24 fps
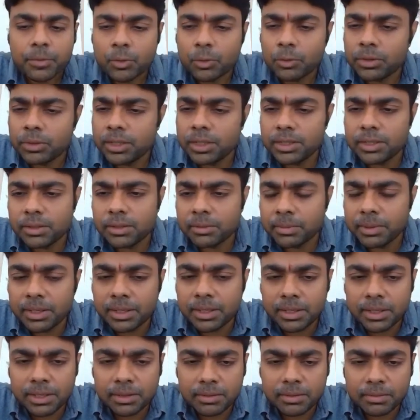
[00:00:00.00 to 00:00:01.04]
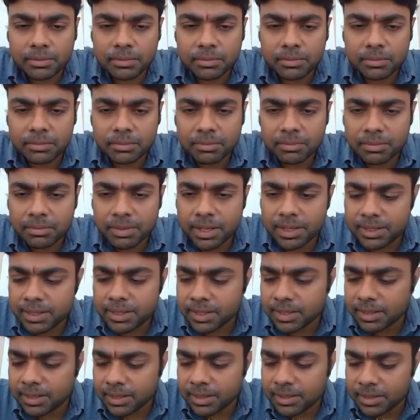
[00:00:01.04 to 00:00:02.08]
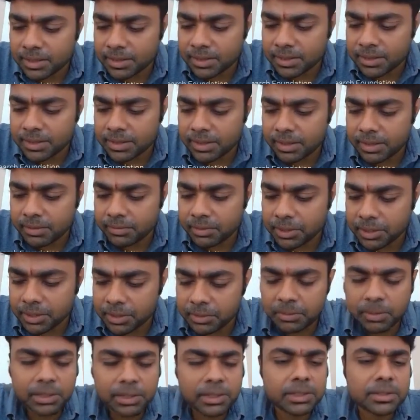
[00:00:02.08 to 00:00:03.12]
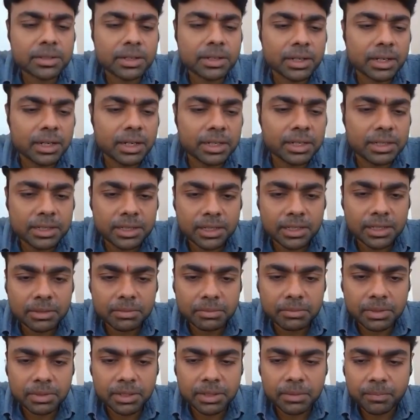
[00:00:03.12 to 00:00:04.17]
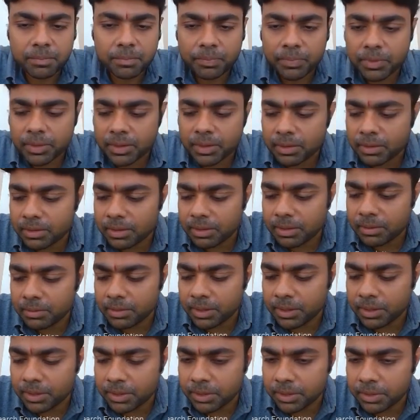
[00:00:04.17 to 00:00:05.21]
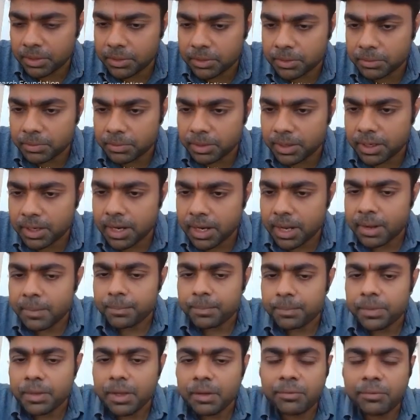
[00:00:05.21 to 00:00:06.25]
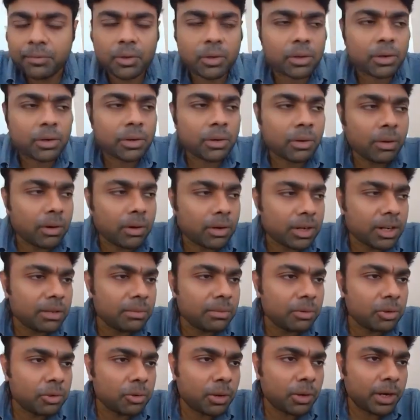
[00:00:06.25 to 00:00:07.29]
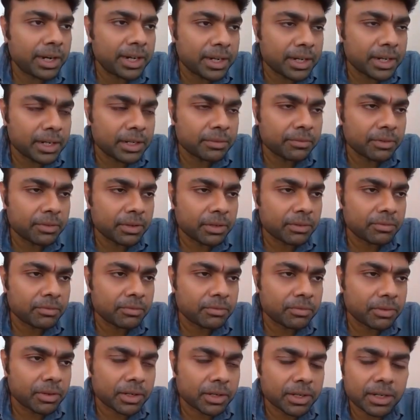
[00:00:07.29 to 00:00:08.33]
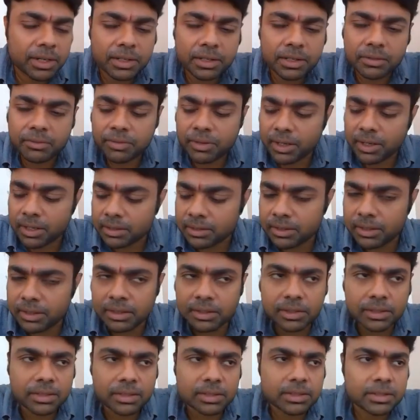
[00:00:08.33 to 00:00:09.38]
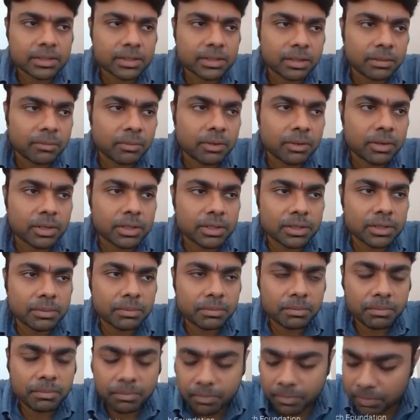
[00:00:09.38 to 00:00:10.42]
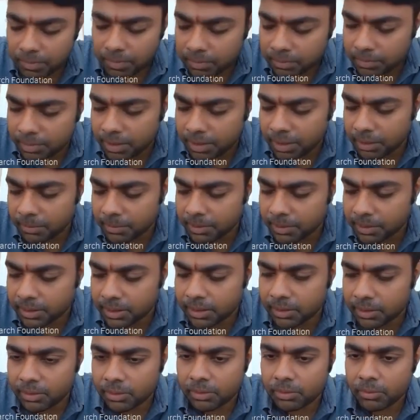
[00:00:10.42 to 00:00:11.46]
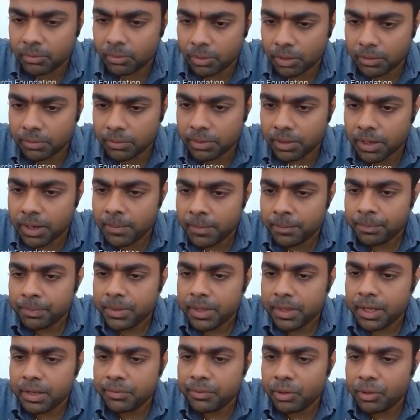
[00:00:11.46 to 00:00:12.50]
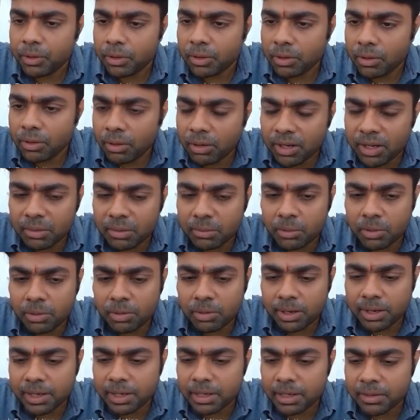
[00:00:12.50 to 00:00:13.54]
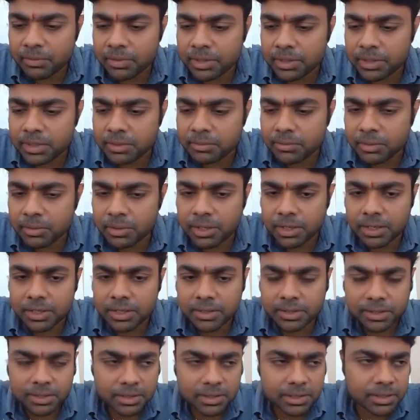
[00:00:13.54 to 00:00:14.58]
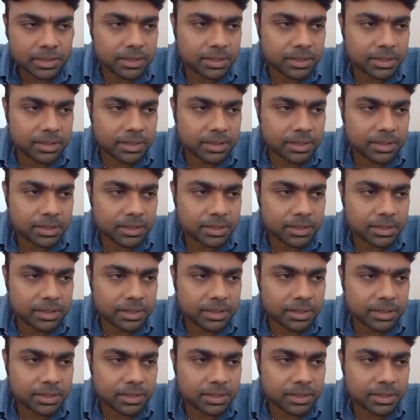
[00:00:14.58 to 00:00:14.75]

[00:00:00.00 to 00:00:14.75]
So these have been the basic concerns, and which is why this regulation has been introduced, where if you are not able to identify, forget the fact that someone is a binamidar or whatever, if you are not able to identify someone as